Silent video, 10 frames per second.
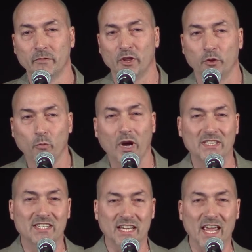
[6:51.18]
The
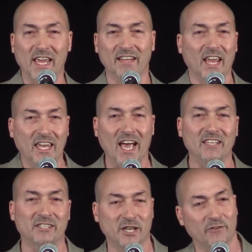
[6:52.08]
ones saying they
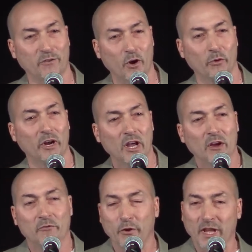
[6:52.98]
cast their vote
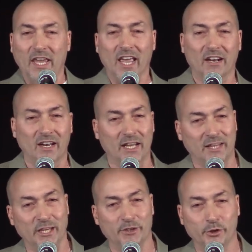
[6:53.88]
for the candidate
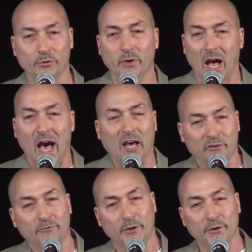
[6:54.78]
they do out
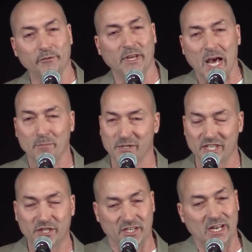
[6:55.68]
of fear of the opposition,